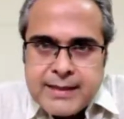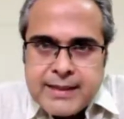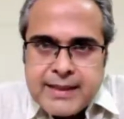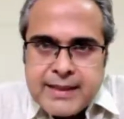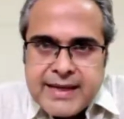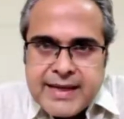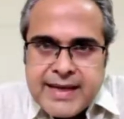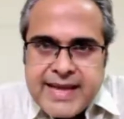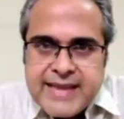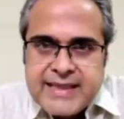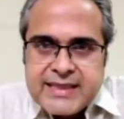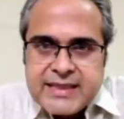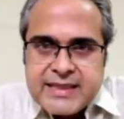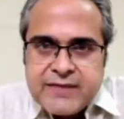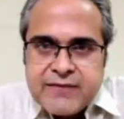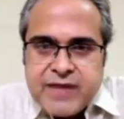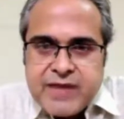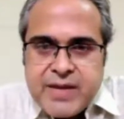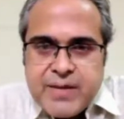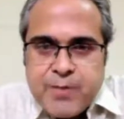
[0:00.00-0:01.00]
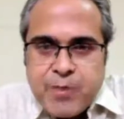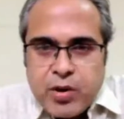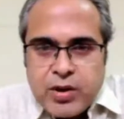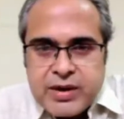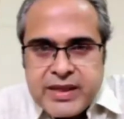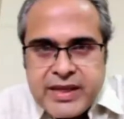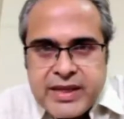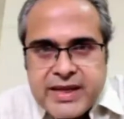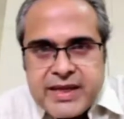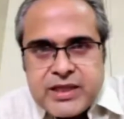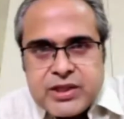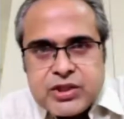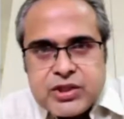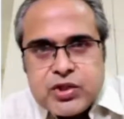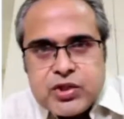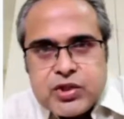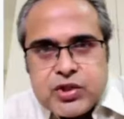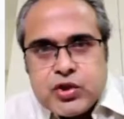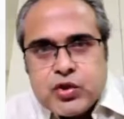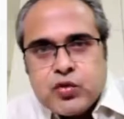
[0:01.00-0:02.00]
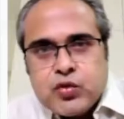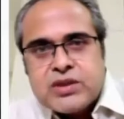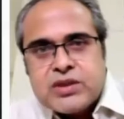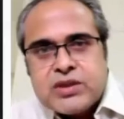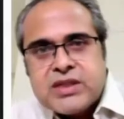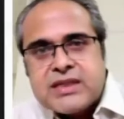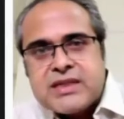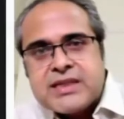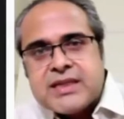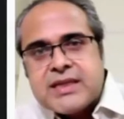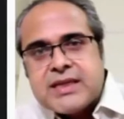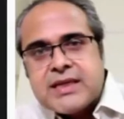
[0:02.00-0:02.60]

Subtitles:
The next very important thing is to use this.